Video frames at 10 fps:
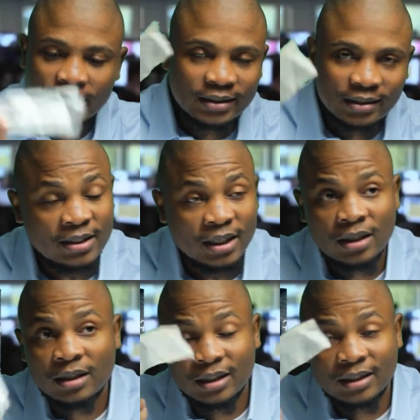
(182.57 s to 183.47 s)
is, I
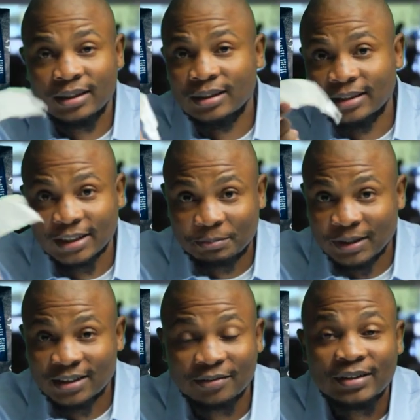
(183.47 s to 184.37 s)
say, Ricky, it's
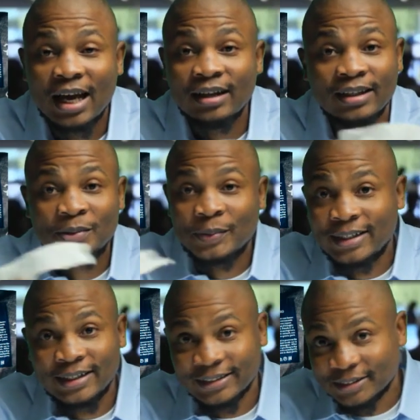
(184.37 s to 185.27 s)
expensive. Yeah, that's what
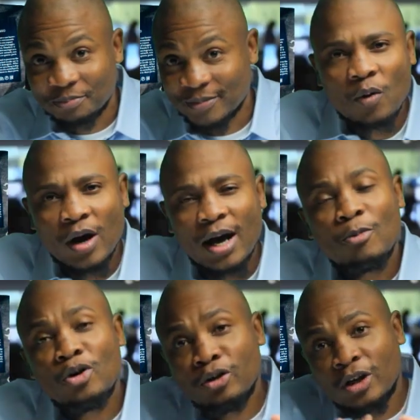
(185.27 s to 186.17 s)
it is. Now,
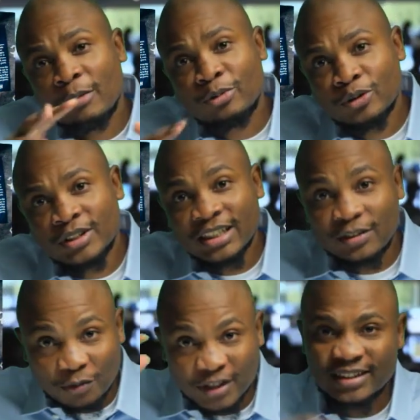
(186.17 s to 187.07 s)
I'm only going to be using
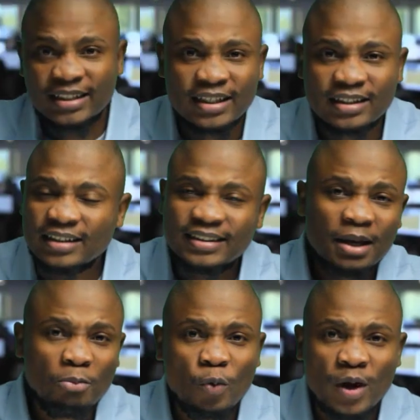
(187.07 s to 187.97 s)
it for a set. The
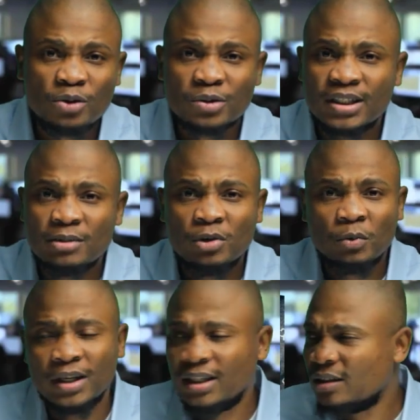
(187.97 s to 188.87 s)
same way you see me
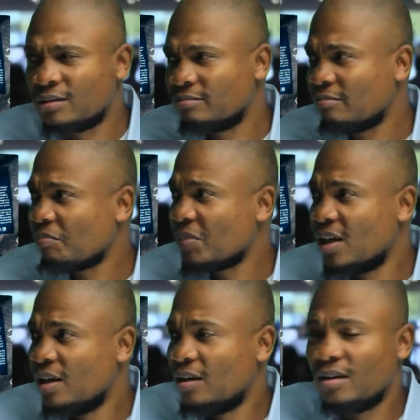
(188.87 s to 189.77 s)
wearing
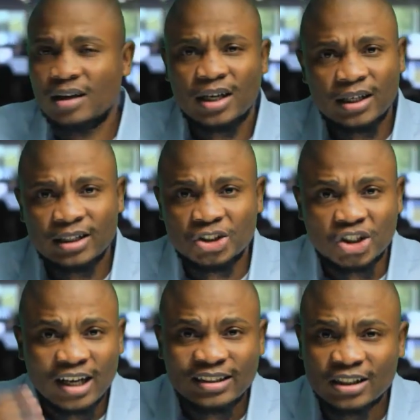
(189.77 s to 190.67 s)
the
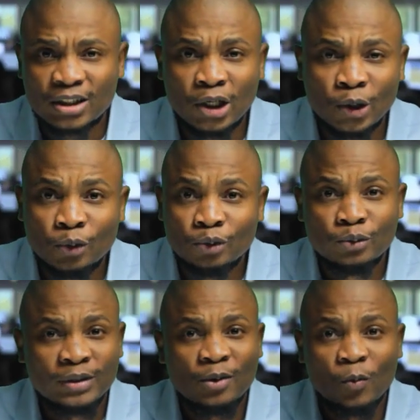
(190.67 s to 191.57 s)
judge's
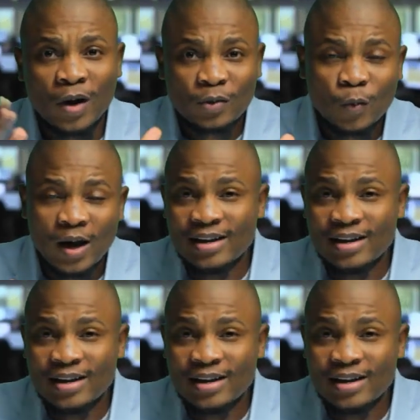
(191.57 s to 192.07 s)
clothes and what